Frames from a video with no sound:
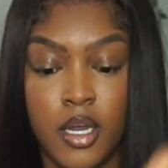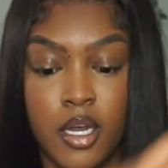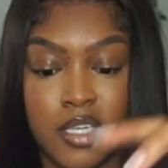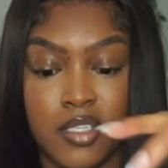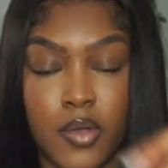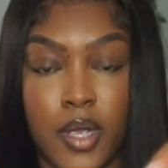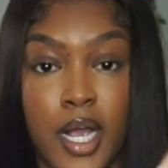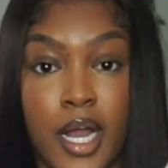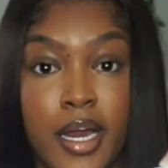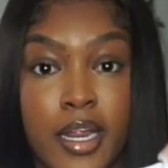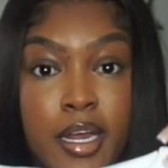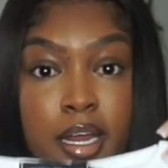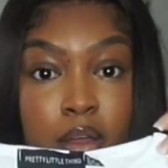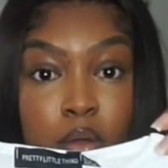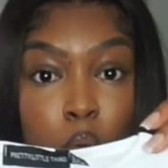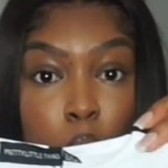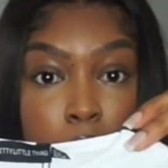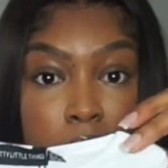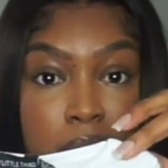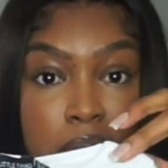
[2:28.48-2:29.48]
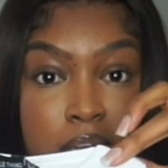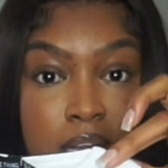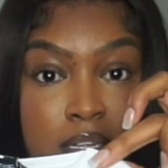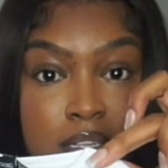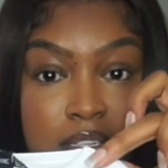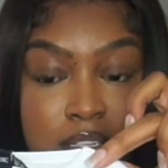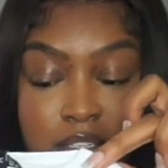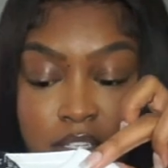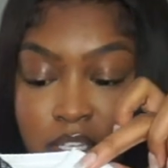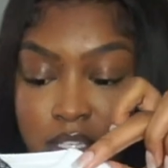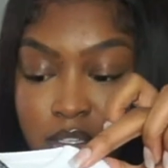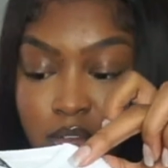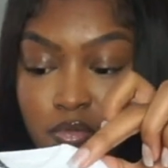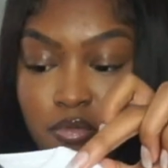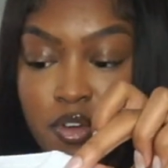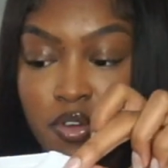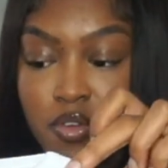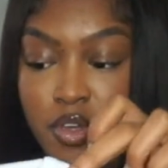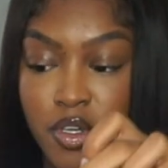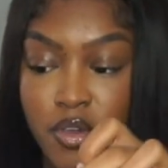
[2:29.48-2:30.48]
So I got it in white. Just a
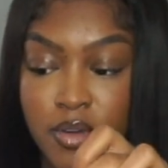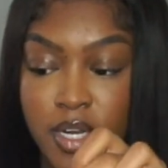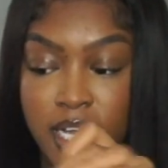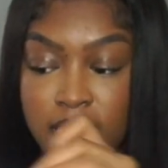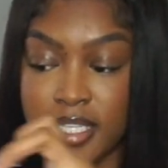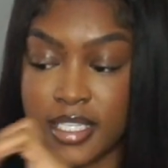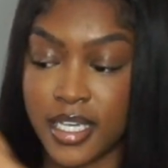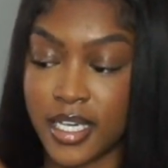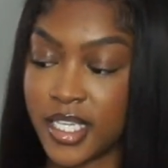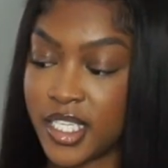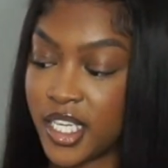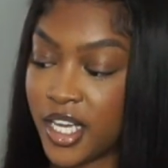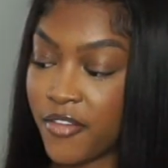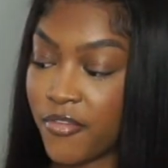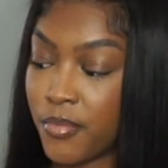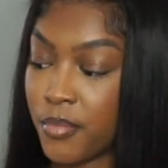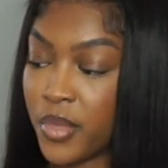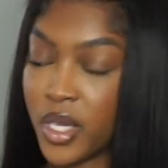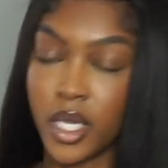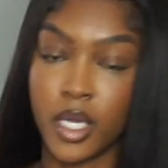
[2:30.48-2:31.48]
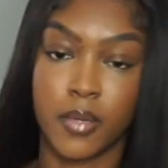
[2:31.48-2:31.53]
real cute, like I said, it's giving